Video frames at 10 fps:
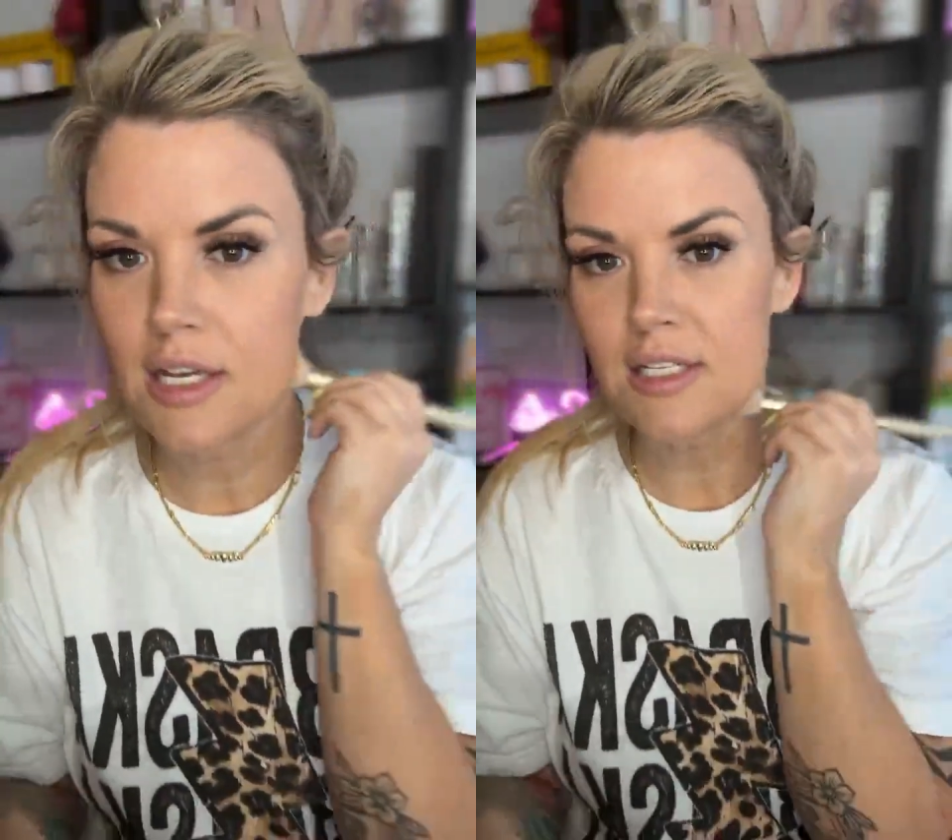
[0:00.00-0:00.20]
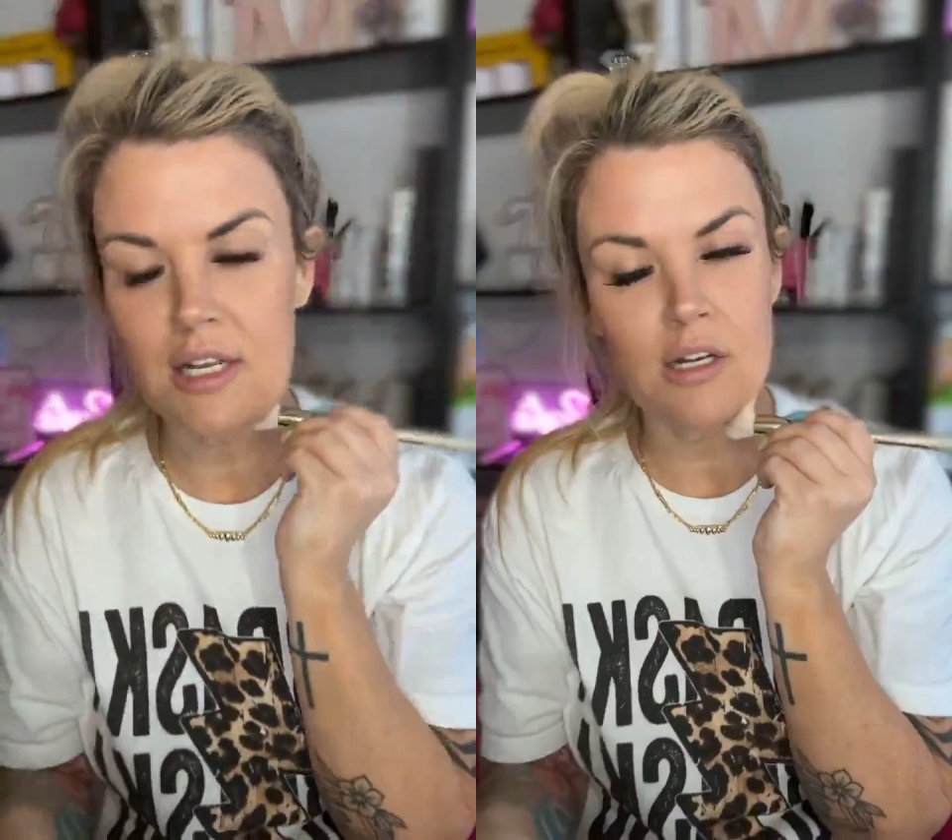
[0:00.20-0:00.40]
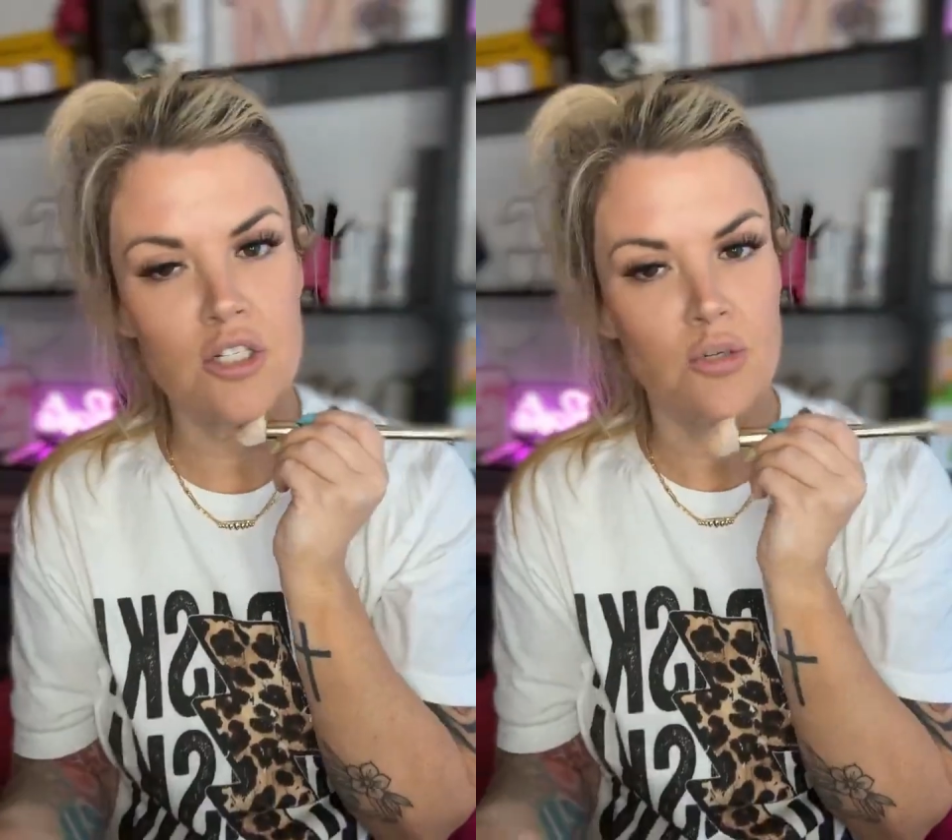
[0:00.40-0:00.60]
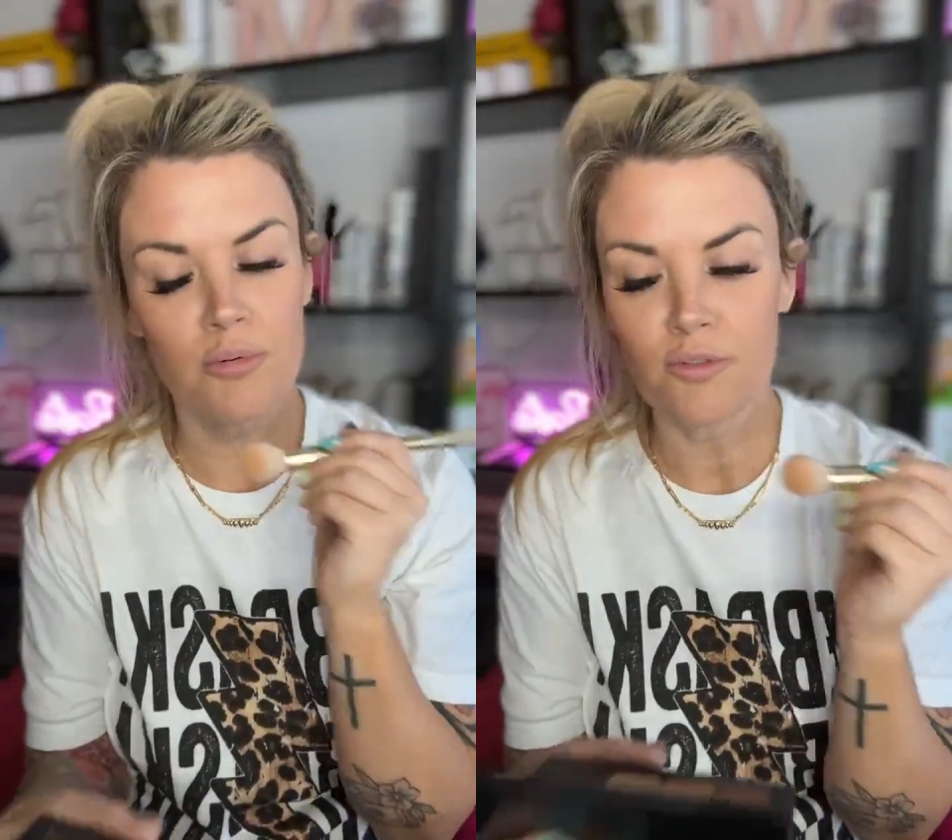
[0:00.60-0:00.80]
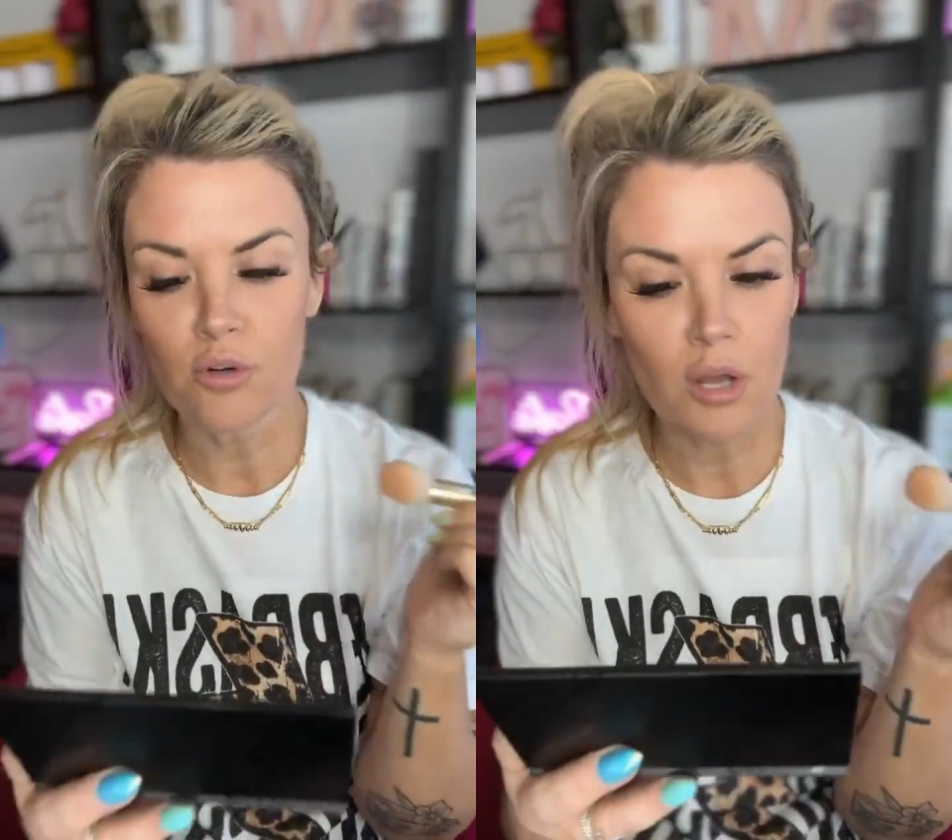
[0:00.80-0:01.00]
It is not a
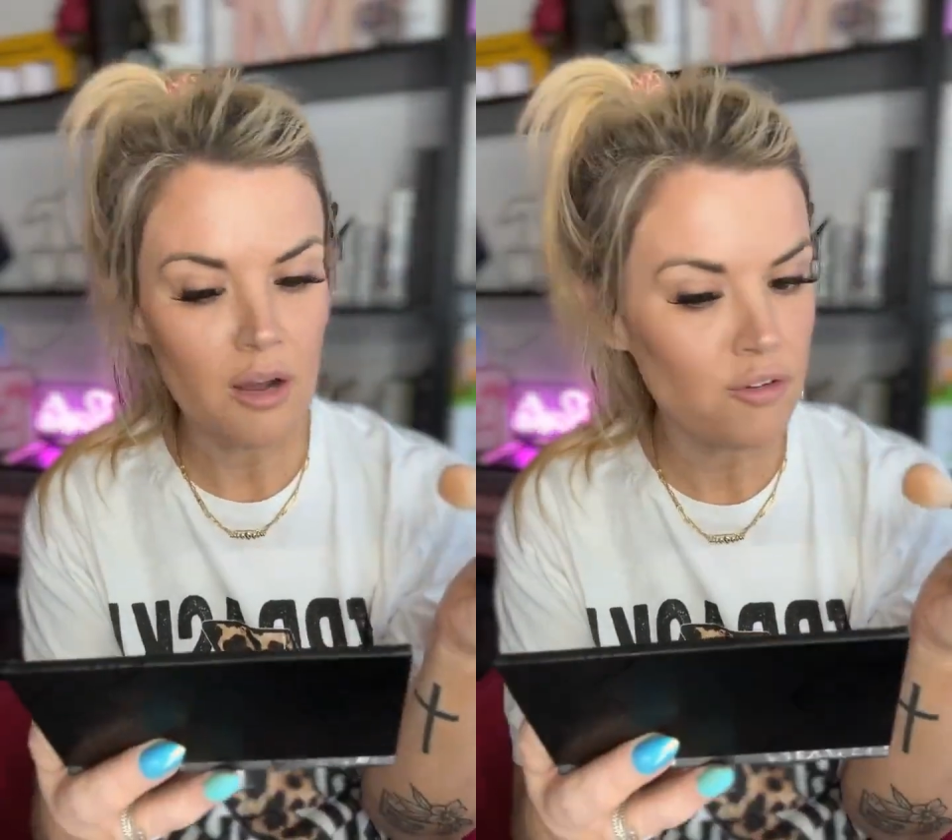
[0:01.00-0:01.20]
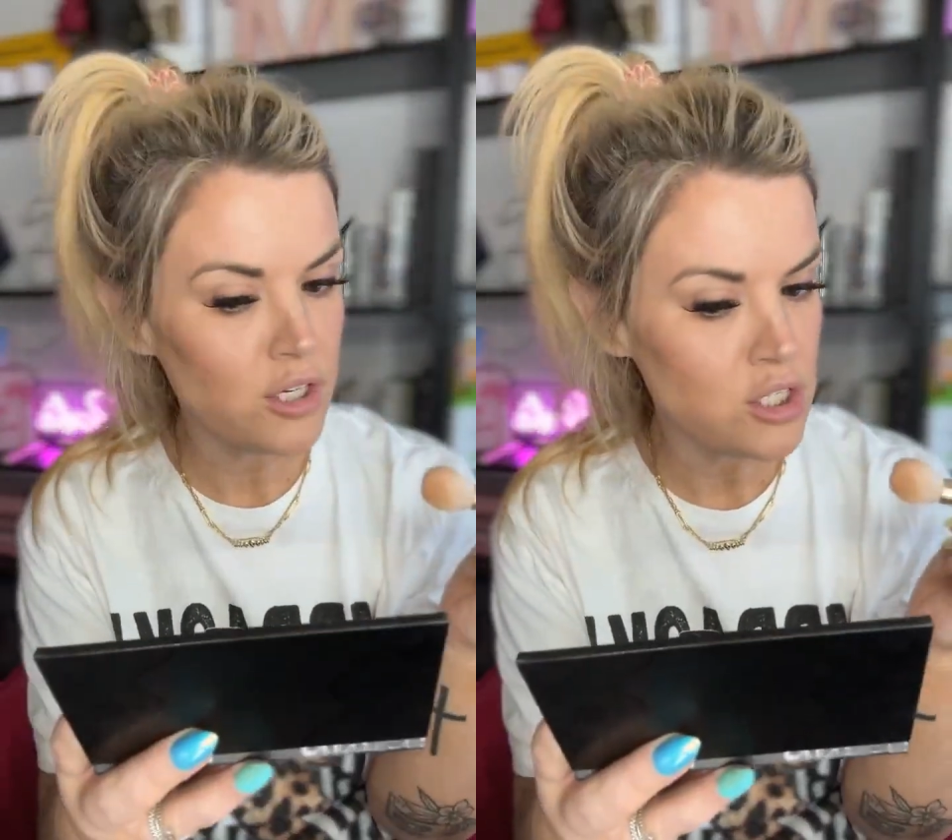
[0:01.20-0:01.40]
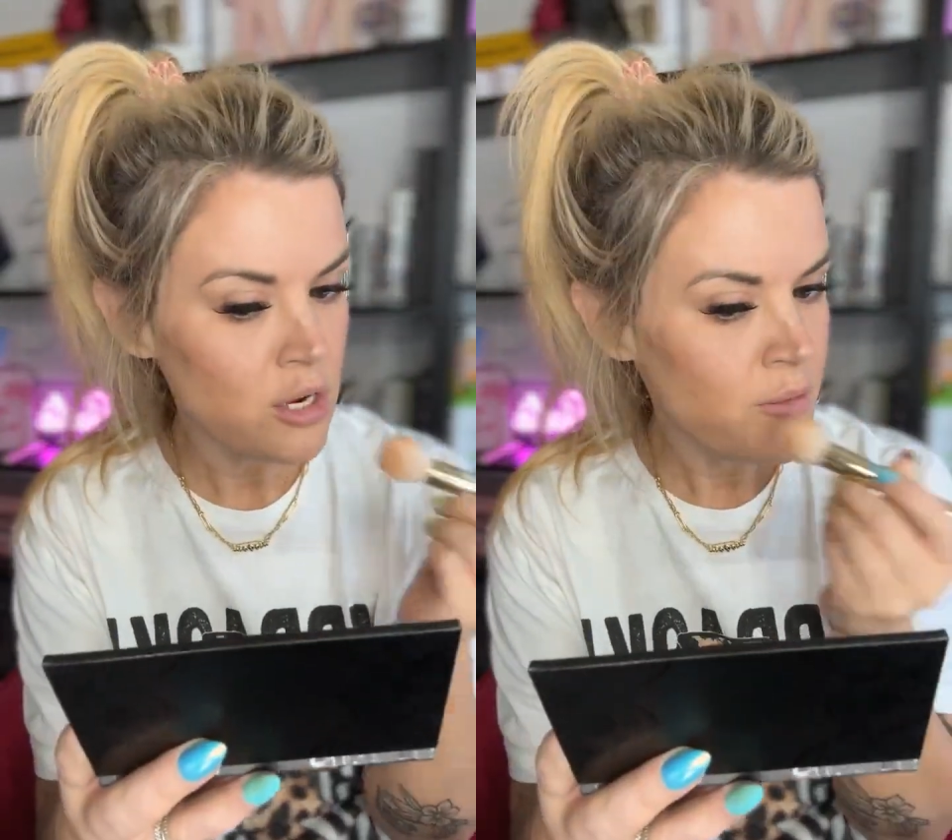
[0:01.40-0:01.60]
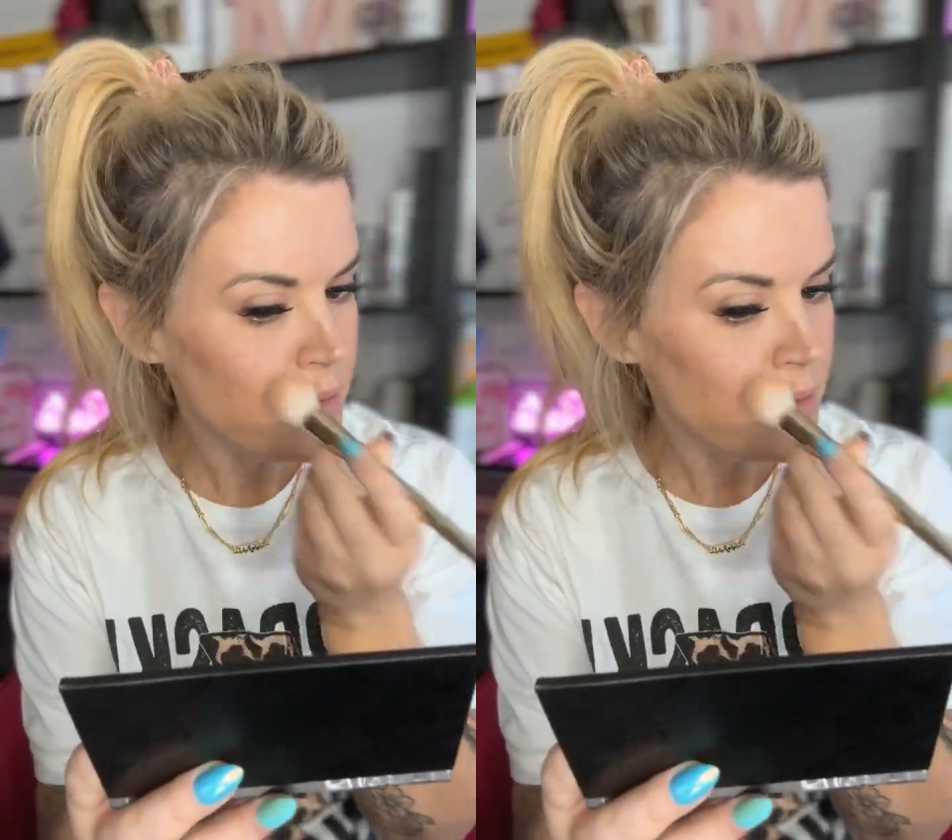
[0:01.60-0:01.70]
super full coverage.